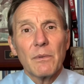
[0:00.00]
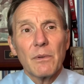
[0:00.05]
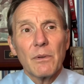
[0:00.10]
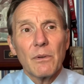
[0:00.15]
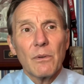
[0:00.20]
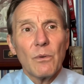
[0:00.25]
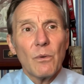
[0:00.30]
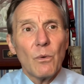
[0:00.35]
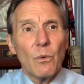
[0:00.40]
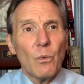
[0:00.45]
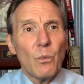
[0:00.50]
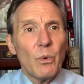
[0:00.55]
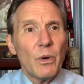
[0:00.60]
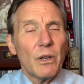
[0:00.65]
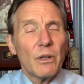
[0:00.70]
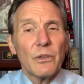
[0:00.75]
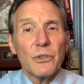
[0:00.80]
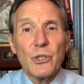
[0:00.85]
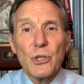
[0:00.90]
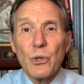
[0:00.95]

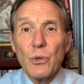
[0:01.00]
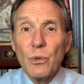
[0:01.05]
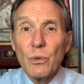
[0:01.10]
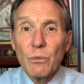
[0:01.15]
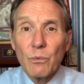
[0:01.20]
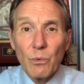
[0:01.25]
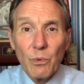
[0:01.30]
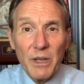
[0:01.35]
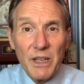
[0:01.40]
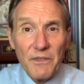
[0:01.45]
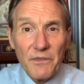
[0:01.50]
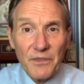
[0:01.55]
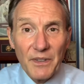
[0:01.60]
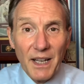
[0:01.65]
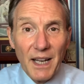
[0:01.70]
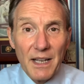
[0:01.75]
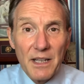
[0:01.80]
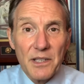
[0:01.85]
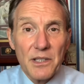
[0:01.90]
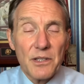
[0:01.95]
We'll do
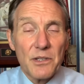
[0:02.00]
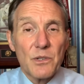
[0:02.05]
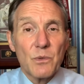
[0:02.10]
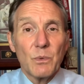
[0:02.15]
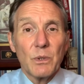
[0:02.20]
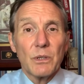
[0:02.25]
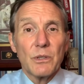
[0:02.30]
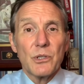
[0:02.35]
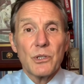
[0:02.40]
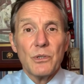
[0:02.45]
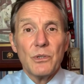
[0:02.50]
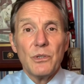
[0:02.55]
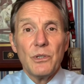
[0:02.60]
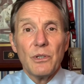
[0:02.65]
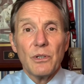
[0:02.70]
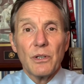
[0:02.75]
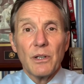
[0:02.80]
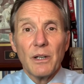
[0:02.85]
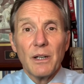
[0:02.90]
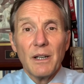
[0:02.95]
reflexes, we'll do
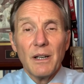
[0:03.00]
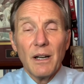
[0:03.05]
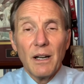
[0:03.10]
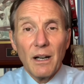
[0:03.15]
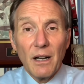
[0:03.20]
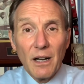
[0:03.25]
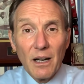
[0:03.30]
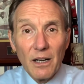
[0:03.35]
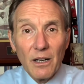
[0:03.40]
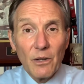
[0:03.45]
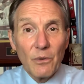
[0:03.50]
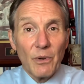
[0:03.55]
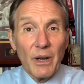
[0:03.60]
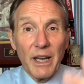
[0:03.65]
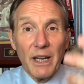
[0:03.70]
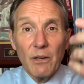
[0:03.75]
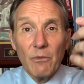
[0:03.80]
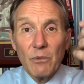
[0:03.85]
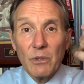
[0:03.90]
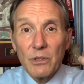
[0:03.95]
your heart
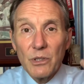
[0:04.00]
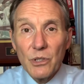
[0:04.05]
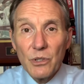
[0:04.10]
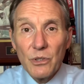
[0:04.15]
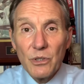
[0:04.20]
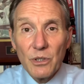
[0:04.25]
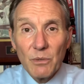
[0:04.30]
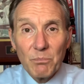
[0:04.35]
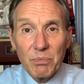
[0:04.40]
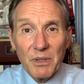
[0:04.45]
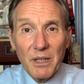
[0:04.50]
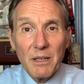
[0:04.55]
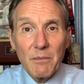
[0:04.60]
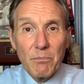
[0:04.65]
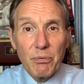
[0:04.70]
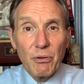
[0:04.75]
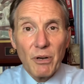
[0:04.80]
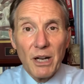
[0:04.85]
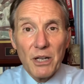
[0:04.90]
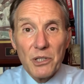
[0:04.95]
rate, we'll do your blood
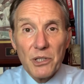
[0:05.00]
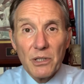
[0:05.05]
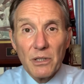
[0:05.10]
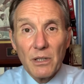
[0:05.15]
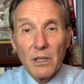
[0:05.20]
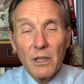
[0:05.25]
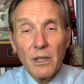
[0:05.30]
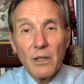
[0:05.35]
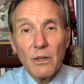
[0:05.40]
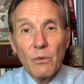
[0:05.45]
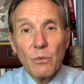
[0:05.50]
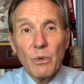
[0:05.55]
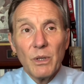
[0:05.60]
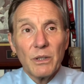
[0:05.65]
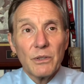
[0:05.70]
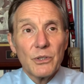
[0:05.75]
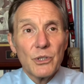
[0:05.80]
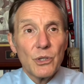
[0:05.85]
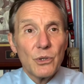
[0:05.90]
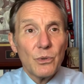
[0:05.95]
pressure,
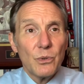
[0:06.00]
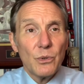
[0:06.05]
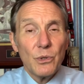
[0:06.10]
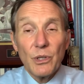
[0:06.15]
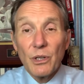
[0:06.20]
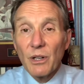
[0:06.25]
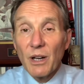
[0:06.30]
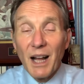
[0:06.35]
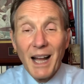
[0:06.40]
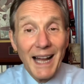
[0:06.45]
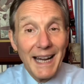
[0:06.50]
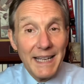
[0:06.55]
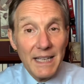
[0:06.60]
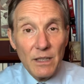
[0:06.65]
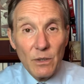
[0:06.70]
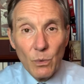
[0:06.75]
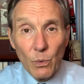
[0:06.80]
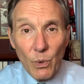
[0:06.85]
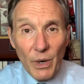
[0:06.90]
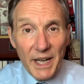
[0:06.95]
we'll do your height
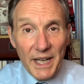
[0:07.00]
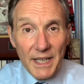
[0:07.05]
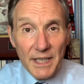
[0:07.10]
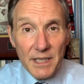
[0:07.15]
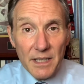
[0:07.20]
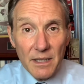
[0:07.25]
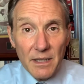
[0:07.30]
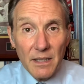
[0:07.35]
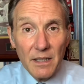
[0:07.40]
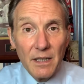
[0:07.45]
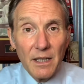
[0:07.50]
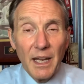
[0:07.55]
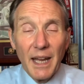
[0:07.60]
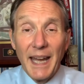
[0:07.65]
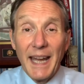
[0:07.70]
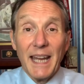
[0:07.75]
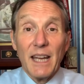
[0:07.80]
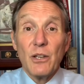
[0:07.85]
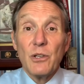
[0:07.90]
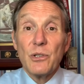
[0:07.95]
and weight,
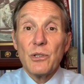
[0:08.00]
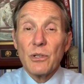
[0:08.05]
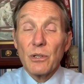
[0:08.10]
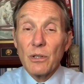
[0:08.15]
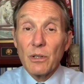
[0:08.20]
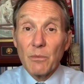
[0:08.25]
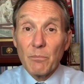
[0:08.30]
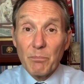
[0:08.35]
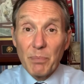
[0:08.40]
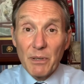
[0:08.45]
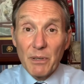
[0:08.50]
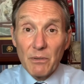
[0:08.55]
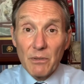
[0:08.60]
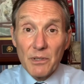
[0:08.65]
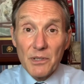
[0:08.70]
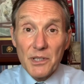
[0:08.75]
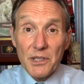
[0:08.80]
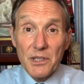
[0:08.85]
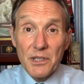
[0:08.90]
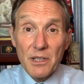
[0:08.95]
and your
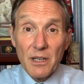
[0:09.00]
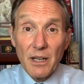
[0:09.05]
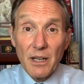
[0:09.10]
pulse,